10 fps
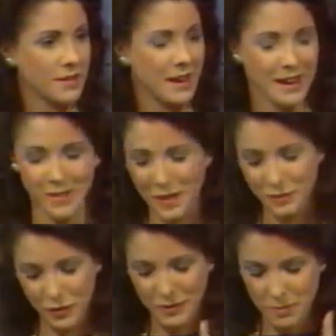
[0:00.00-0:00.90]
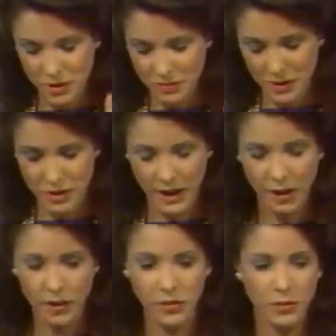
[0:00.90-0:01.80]
Yeah. Well, first let me just mention, I
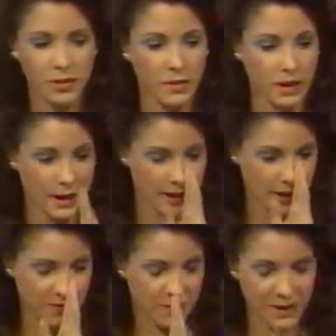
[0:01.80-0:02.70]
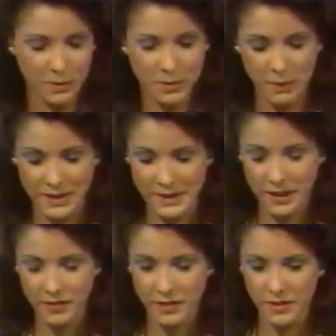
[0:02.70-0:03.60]
also use and I've developed it
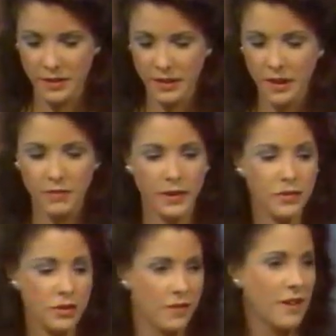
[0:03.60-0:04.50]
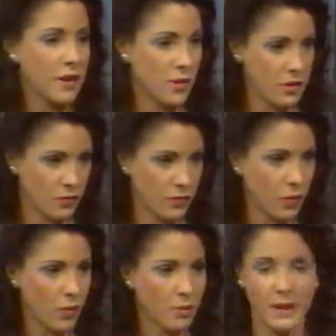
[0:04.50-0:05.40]
myself. It's a functional evaluation
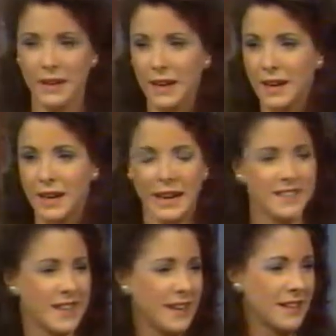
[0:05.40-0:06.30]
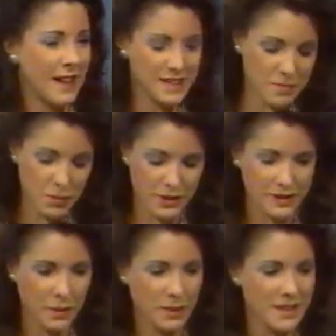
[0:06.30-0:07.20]
form. And I say I didn't put it in
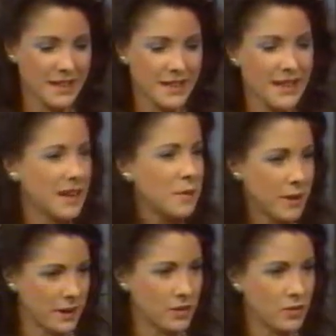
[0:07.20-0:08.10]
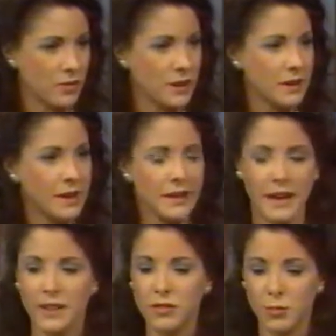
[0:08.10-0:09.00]
there because I think anybody could do it.
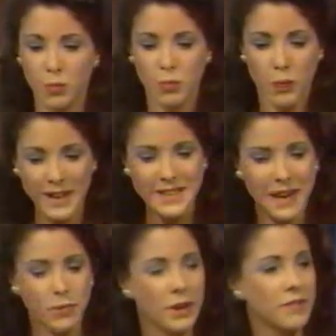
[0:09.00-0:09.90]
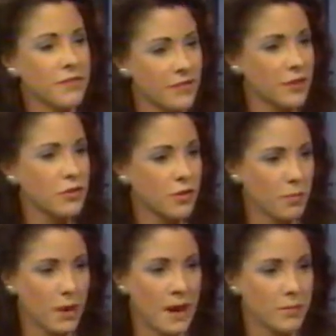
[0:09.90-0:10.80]
I just write down what are functional
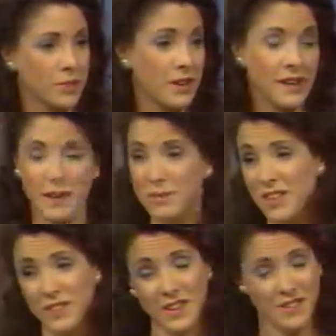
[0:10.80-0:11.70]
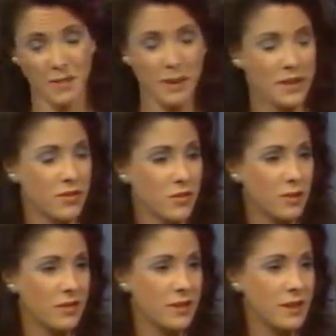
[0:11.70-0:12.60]
problems. I mean, let's face it, the patients
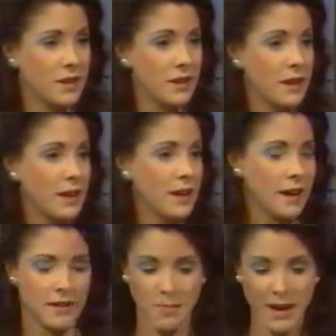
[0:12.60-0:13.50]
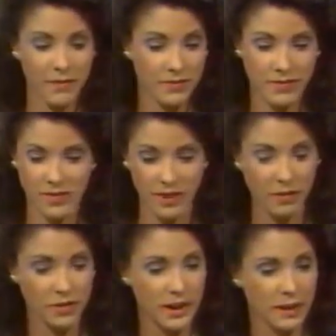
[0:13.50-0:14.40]
we see, they may have
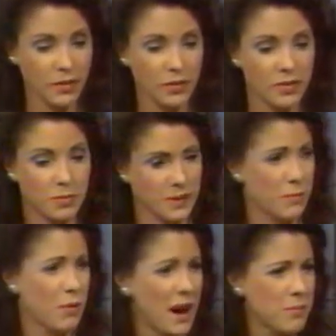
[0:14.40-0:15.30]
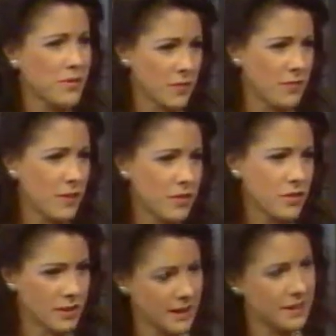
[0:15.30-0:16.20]
several diagnoses, but their problems are
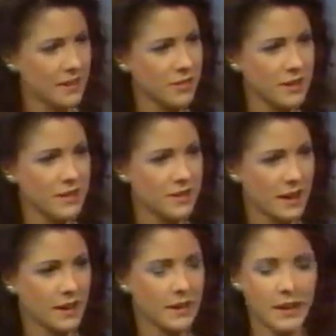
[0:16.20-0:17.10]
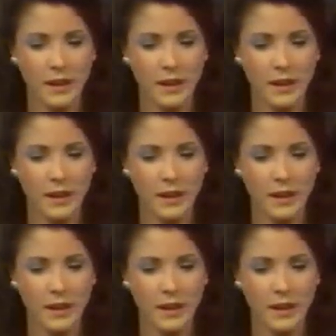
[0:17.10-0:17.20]
functional, like Dr. Lee said.